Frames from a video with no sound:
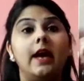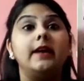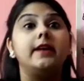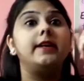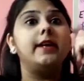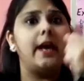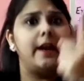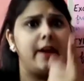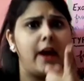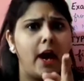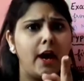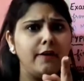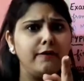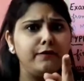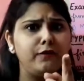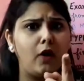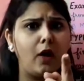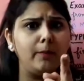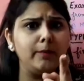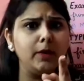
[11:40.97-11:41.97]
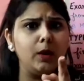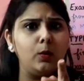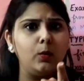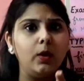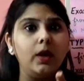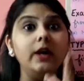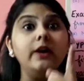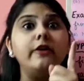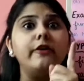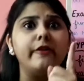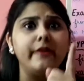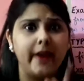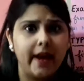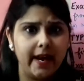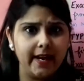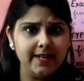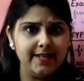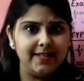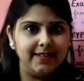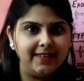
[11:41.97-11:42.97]
Can I form the word
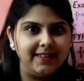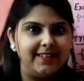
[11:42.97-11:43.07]
red?